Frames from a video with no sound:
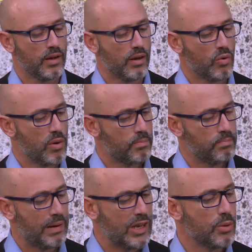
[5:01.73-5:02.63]
our
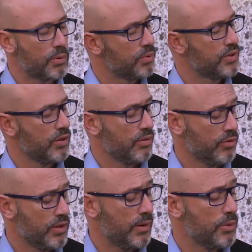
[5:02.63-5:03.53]

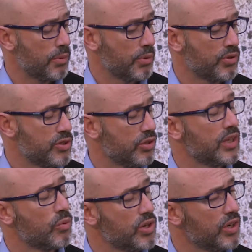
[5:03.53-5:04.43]
on the value proposition
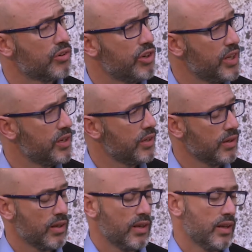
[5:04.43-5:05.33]
that are creating,
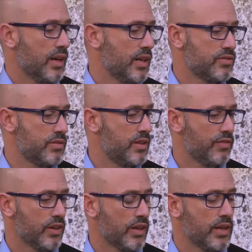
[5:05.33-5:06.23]
as
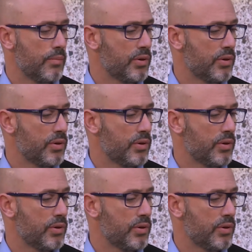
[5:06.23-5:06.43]
definitely a